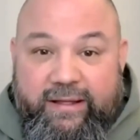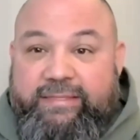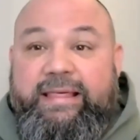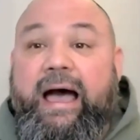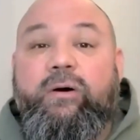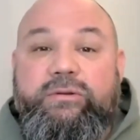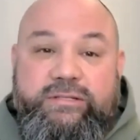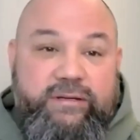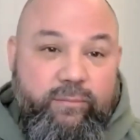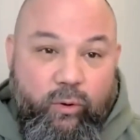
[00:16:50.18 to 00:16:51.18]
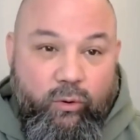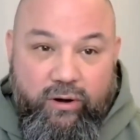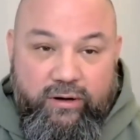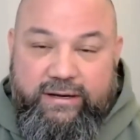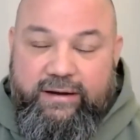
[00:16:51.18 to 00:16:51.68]
a thousand
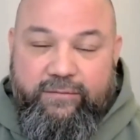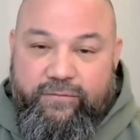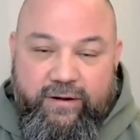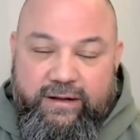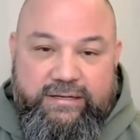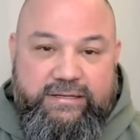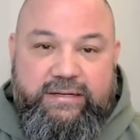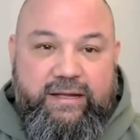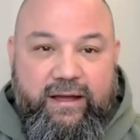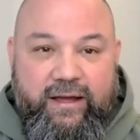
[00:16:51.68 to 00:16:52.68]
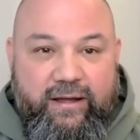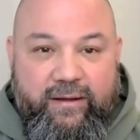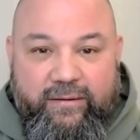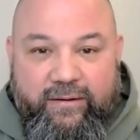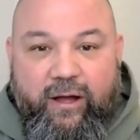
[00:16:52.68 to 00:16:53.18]
more different
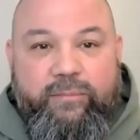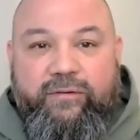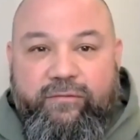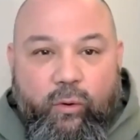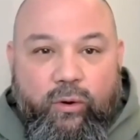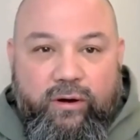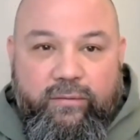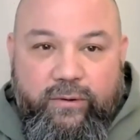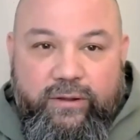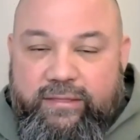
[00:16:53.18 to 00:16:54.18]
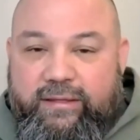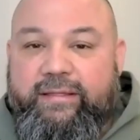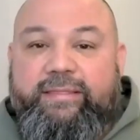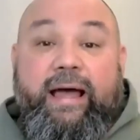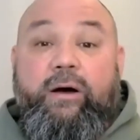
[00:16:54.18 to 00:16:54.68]
uh, cobs of corn with
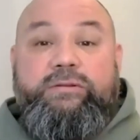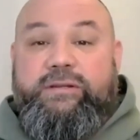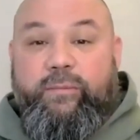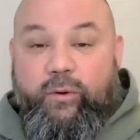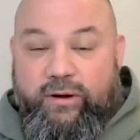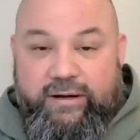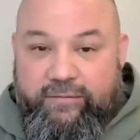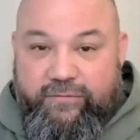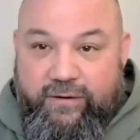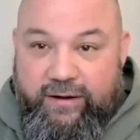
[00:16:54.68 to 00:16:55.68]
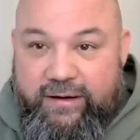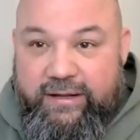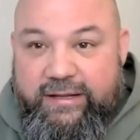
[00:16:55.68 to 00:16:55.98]
a thousand more different